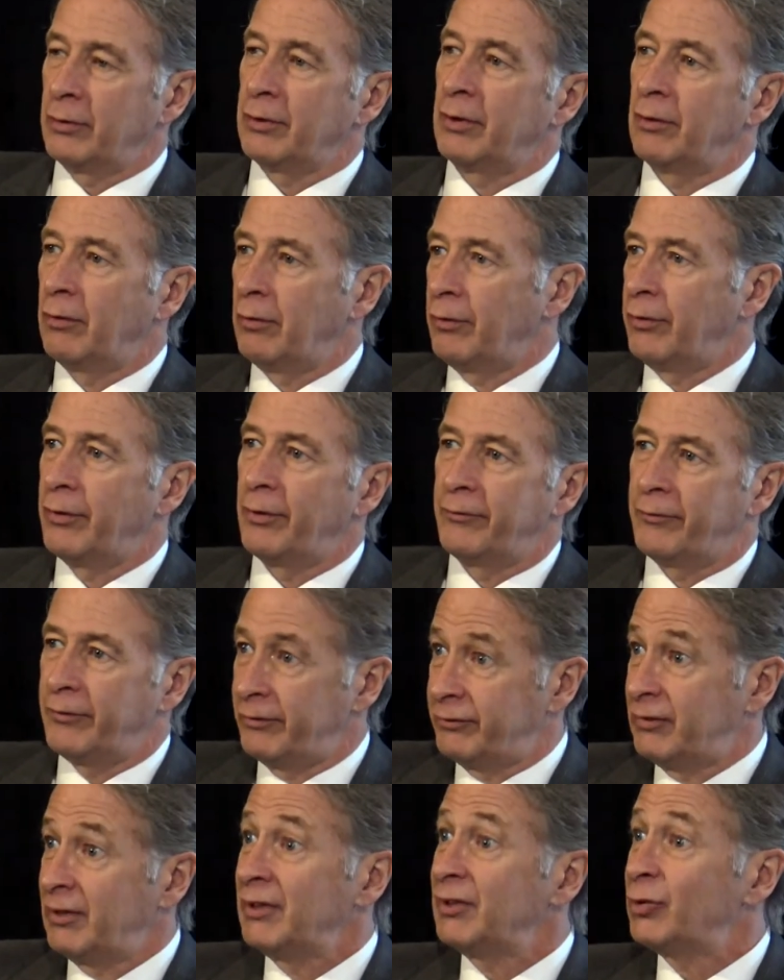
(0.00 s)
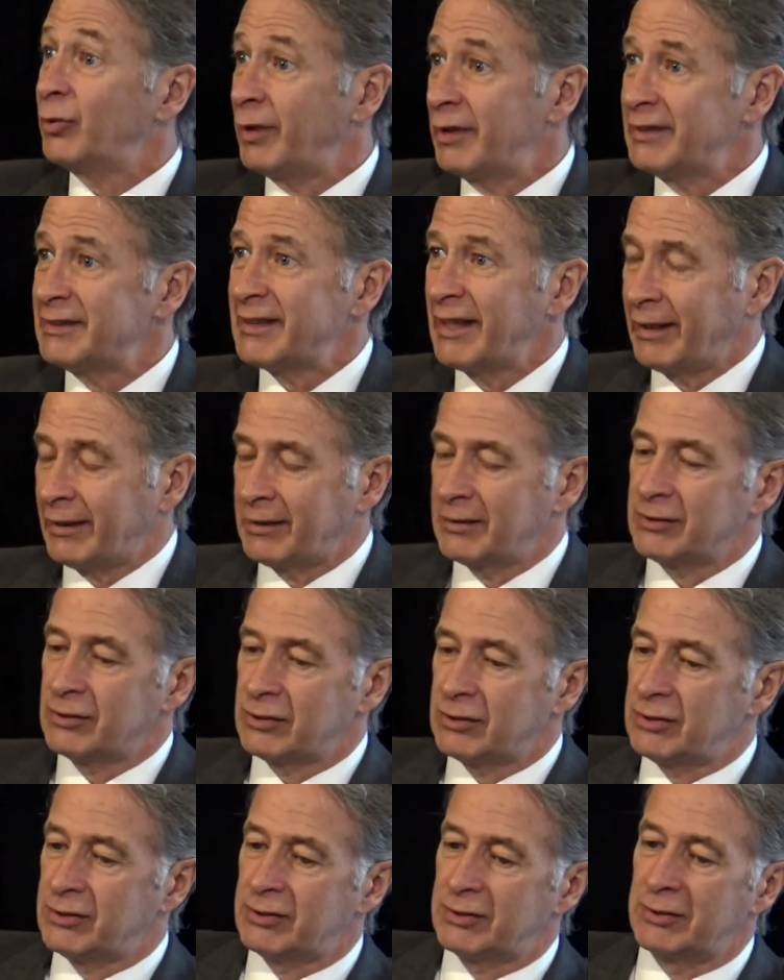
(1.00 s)
you know, 15, 20
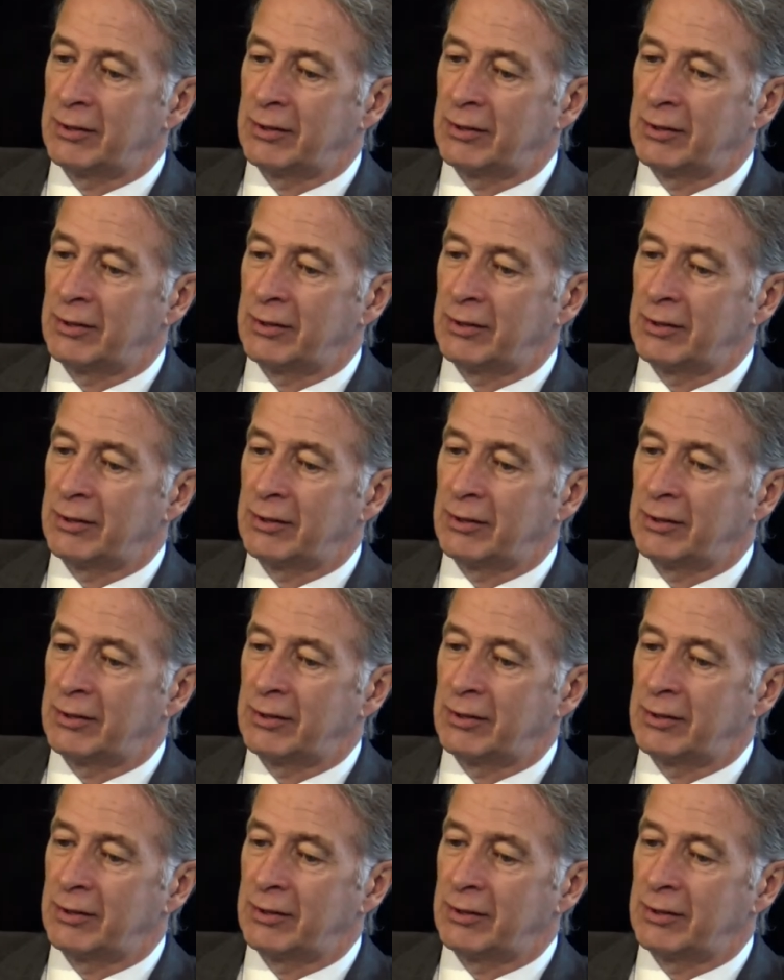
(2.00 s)
seconds,